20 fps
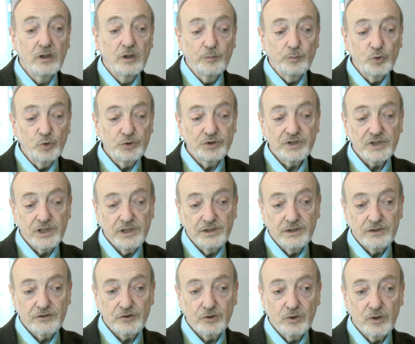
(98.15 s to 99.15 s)
puts in
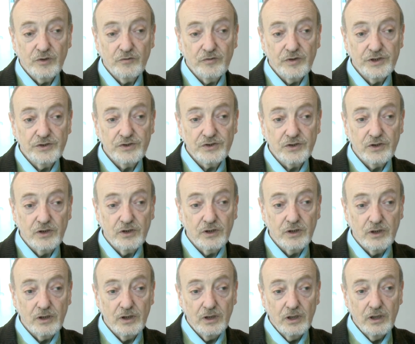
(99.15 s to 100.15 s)
service uh,